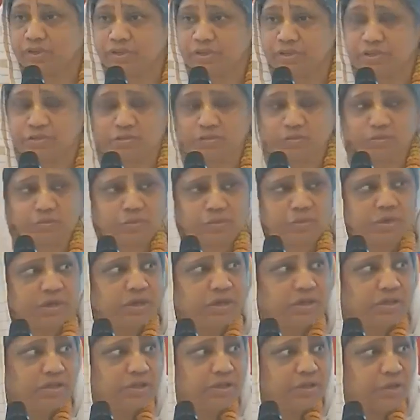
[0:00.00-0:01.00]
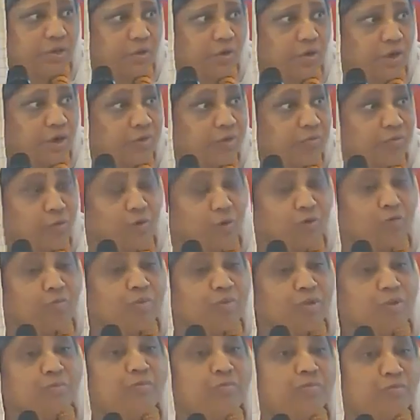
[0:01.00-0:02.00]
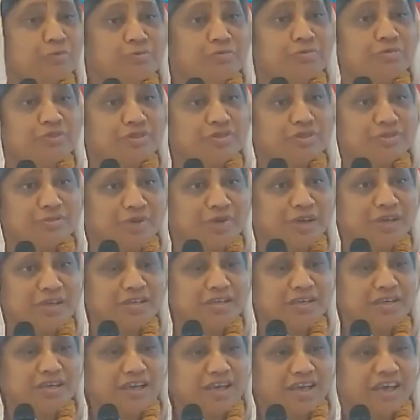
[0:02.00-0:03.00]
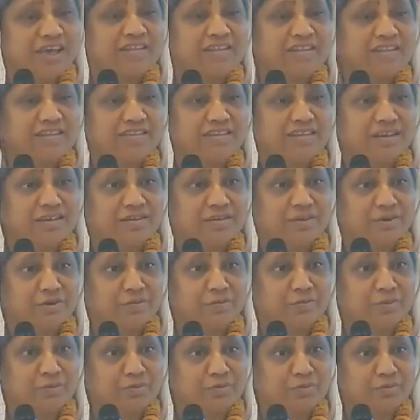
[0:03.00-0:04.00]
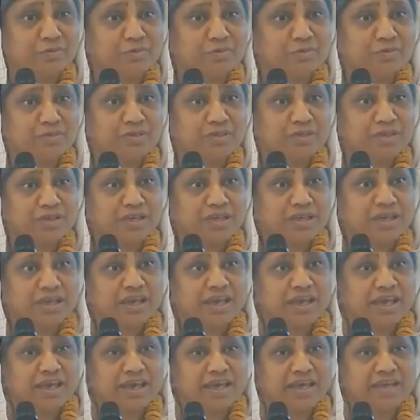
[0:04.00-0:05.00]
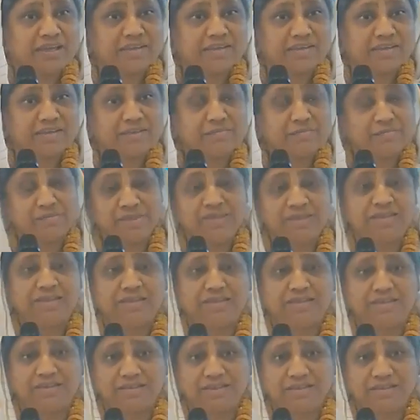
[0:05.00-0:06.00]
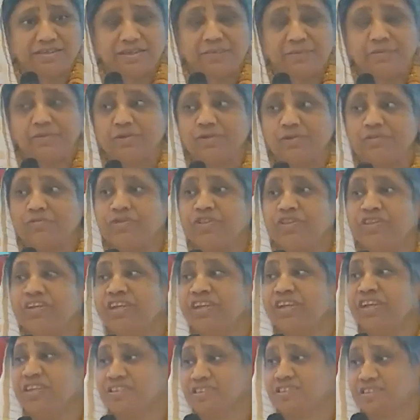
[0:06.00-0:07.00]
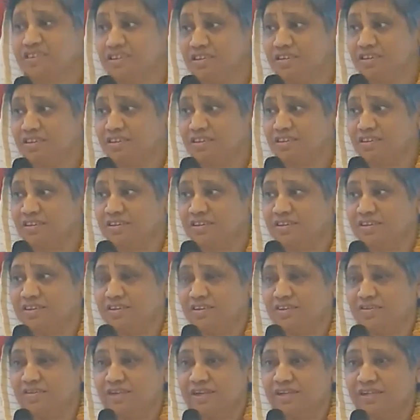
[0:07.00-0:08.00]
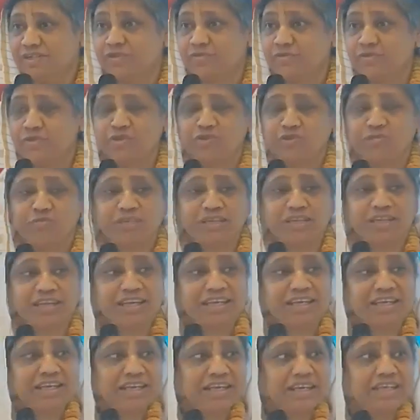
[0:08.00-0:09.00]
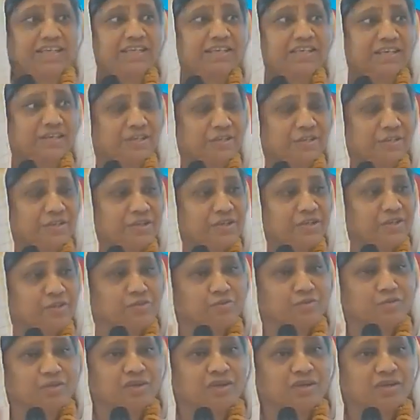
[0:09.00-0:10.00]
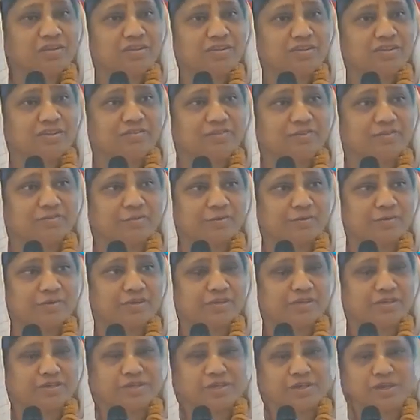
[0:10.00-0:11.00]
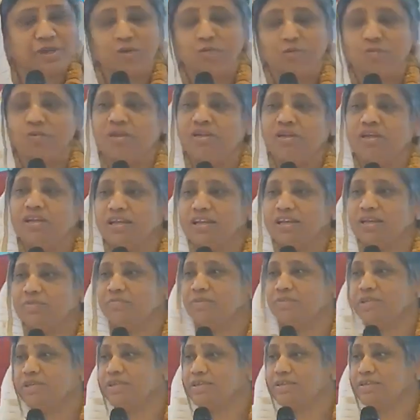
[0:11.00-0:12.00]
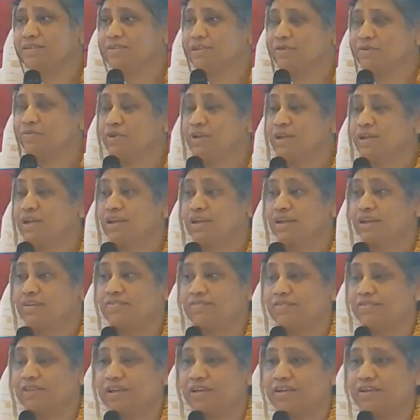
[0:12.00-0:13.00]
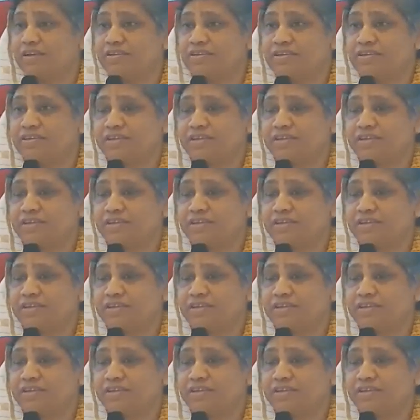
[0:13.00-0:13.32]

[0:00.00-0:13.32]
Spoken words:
do, they go on open wounds, right? And they suck the open wounds. And the bees, they will go for the nectar. Should be like nectar. So there's 2 classes of devotees. One are like bees and one are like flies.